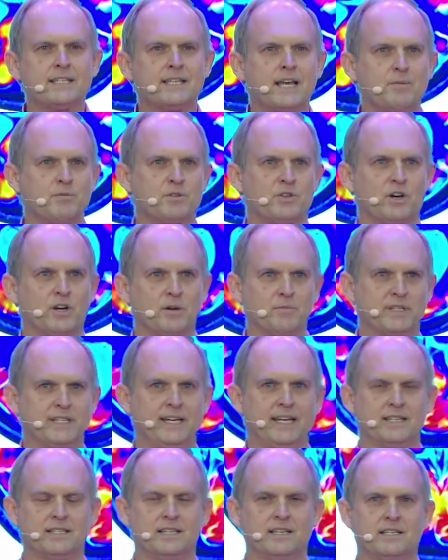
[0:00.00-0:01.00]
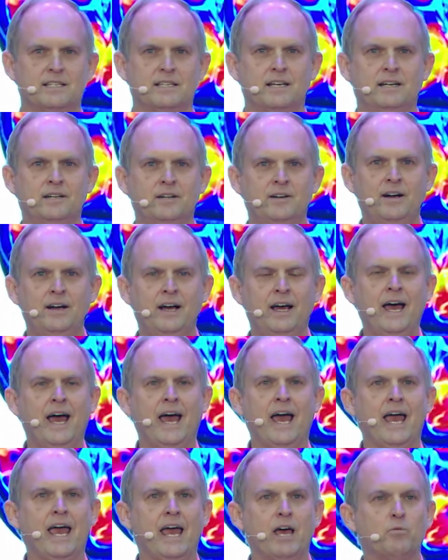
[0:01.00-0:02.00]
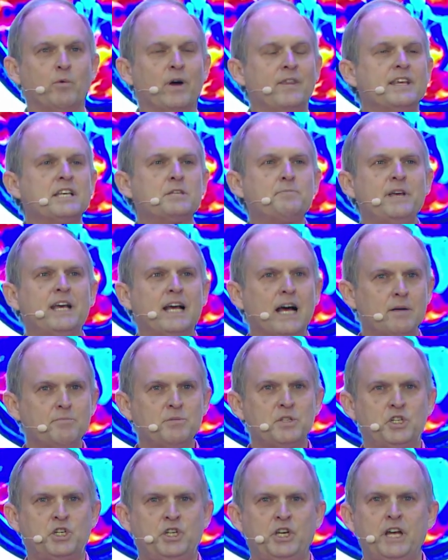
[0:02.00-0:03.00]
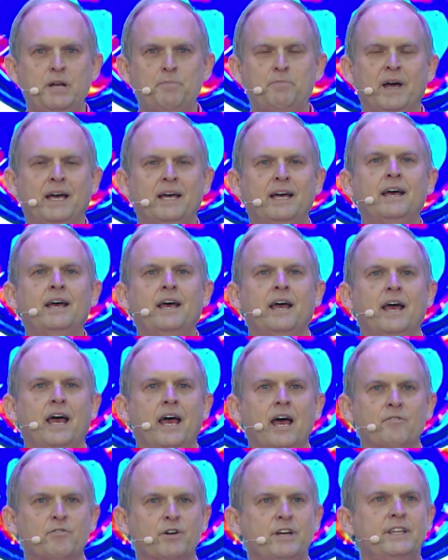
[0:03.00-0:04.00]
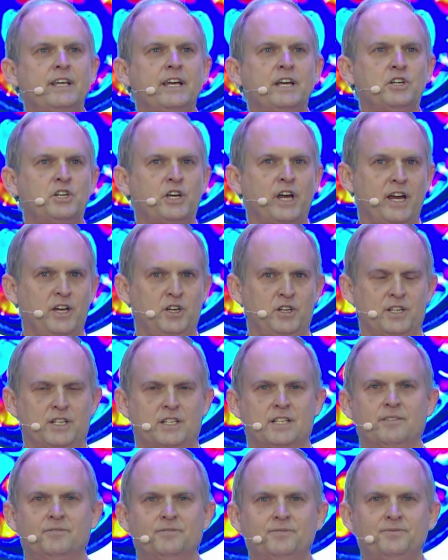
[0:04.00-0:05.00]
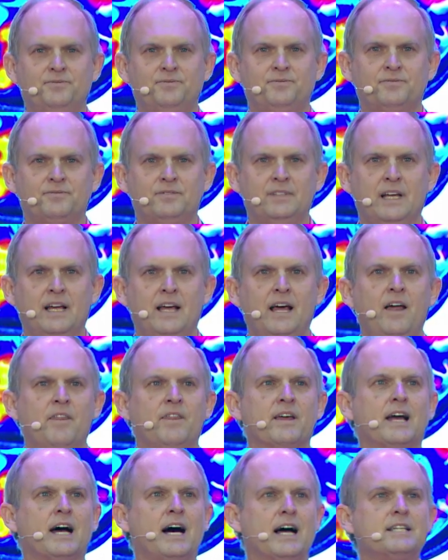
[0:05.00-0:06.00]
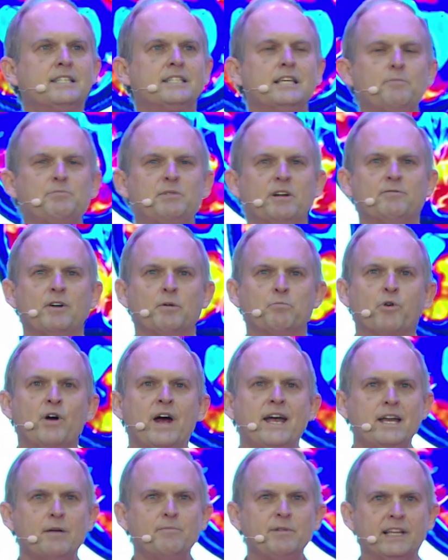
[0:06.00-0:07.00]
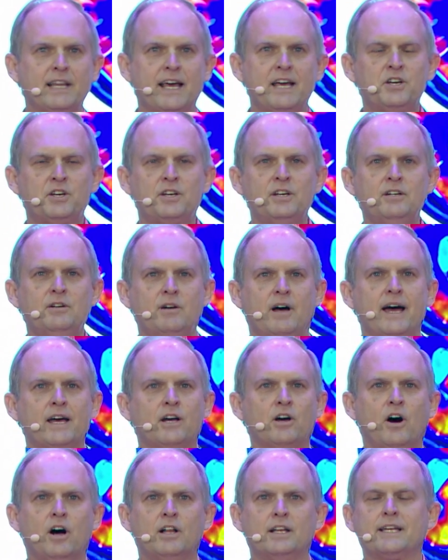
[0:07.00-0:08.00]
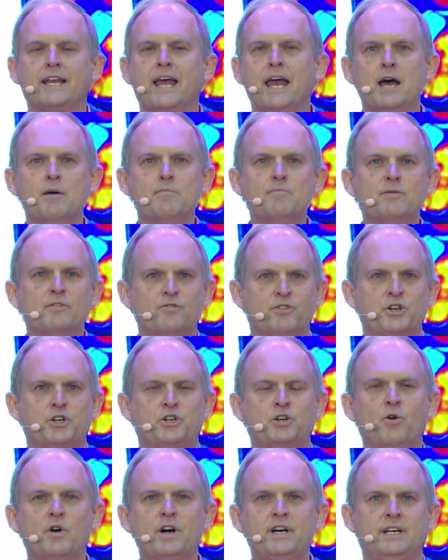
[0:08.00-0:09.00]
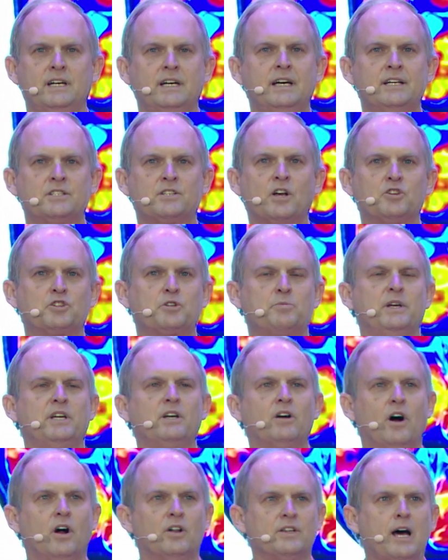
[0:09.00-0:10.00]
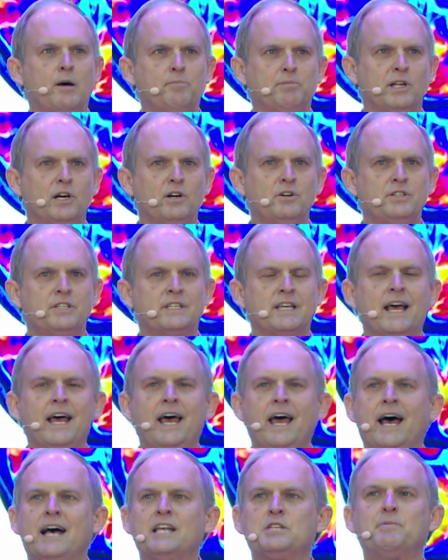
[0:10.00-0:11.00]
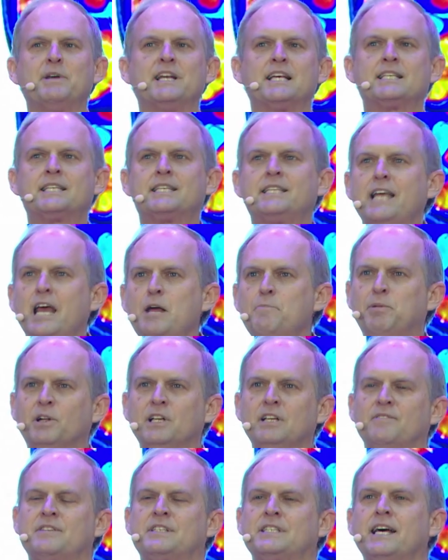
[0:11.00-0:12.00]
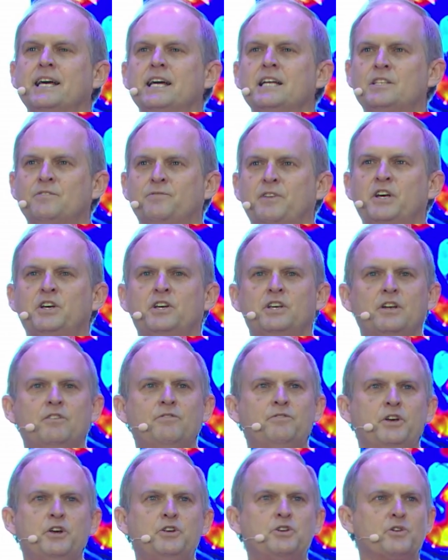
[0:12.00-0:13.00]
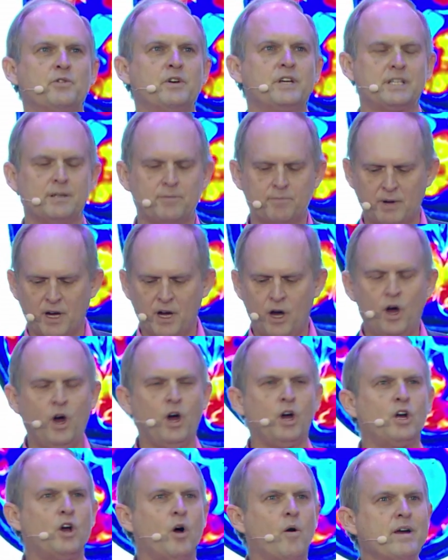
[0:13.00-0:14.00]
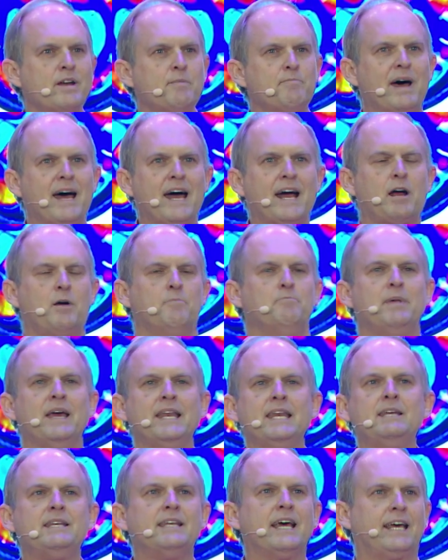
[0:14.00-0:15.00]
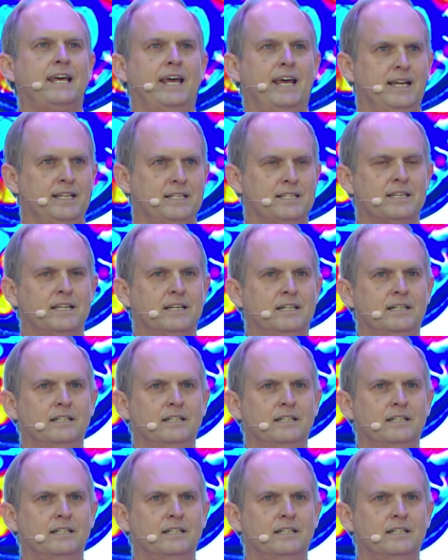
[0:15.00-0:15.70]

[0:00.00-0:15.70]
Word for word: same circumstances. And when this becomes cheap, everything changes the concept of a brain emulation, I call it M for short, it's also been called uploads, has been a staple of science fiction and futurism going back many decades.